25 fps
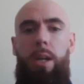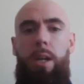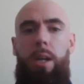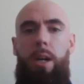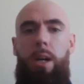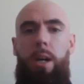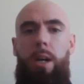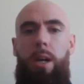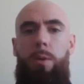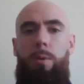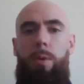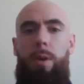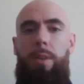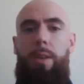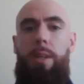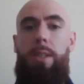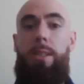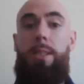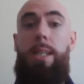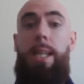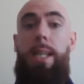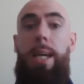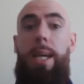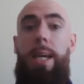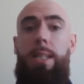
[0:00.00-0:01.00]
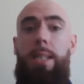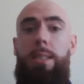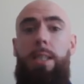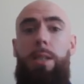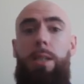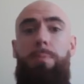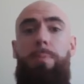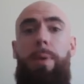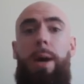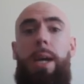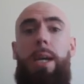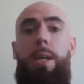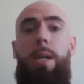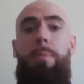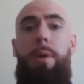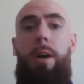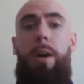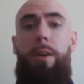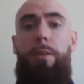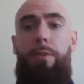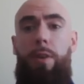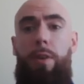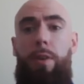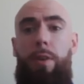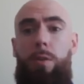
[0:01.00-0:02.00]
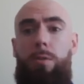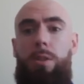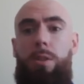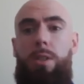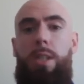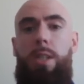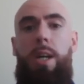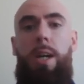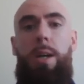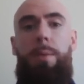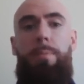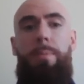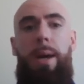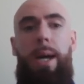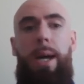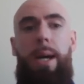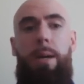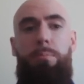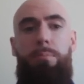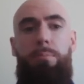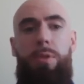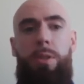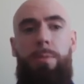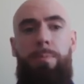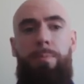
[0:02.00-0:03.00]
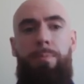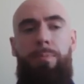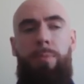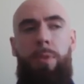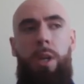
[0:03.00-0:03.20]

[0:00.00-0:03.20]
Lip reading: one of these legacy pay-by-phone type apps.